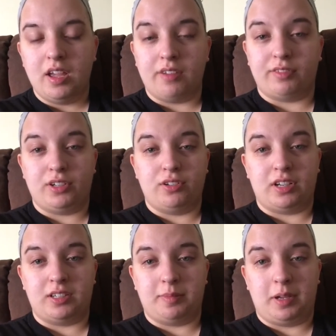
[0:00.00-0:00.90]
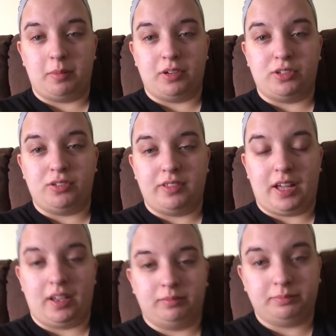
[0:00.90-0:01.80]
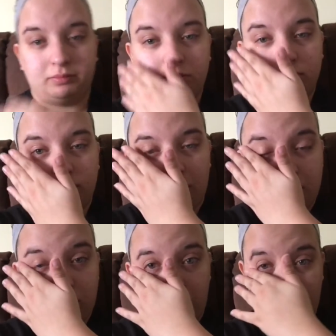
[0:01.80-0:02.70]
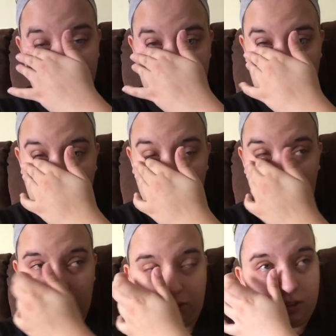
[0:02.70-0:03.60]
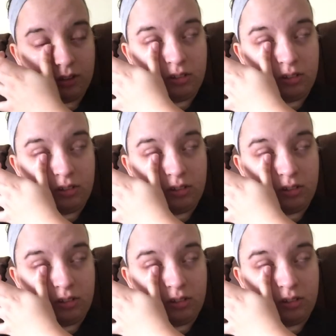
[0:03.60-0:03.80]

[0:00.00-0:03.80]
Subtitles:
And for you not to be able to do that is the worst thing in the world.